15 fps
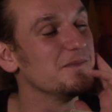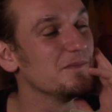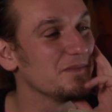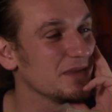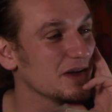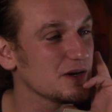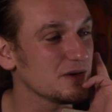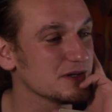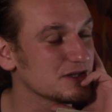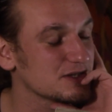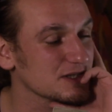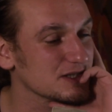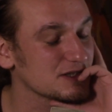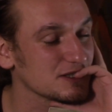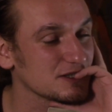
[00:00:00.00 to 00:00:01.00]
No,
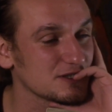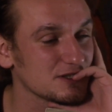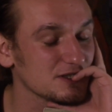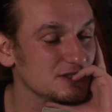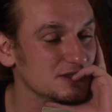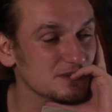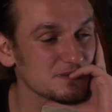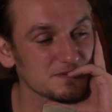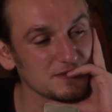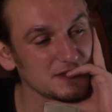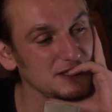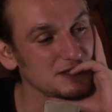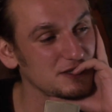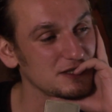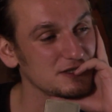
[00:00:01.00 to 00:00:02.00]
it's good.
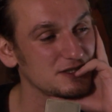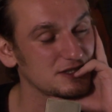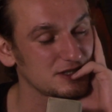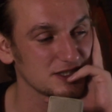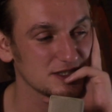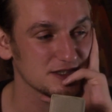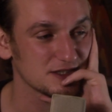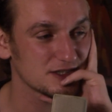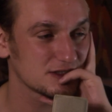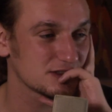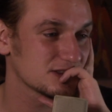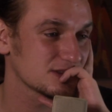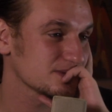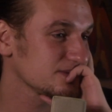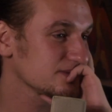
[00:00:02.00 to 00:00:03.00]

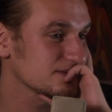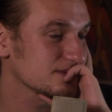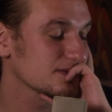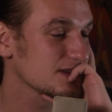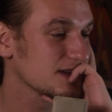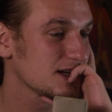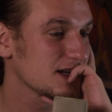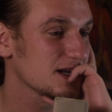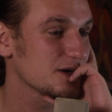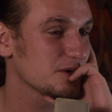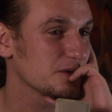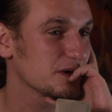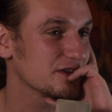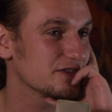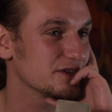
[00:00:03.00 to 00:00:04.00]
It's
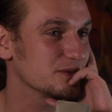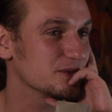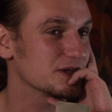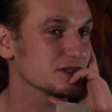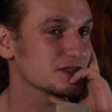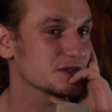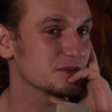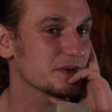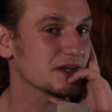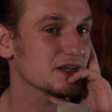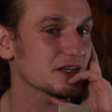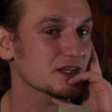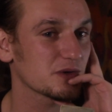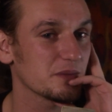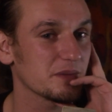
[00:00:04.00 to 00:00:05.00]
whatever you want it to be.
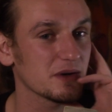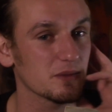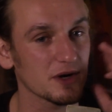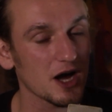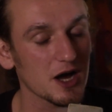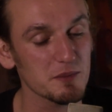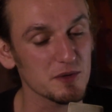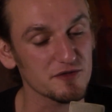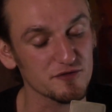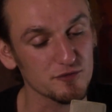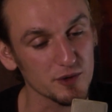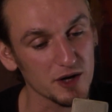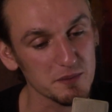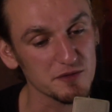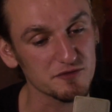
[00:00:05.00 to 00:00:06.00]
That's what I mean. When I
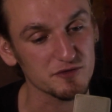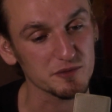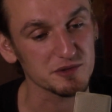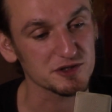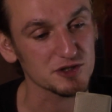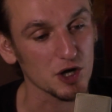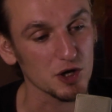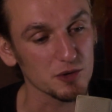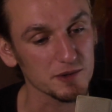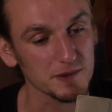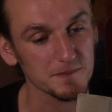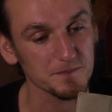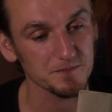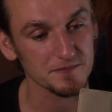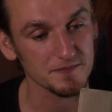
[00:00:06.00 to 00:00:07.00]
moved from Stoke,
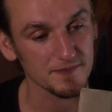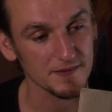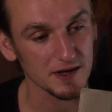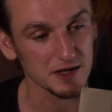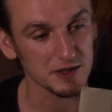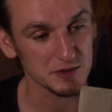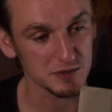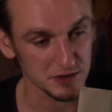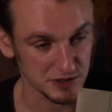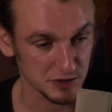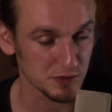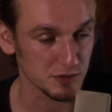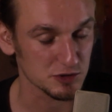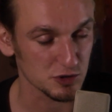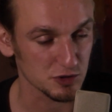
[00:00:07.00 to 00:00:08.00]
so
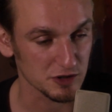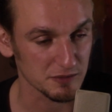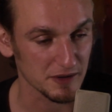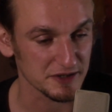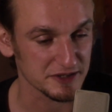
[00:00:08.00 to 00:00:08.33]
we were talking about this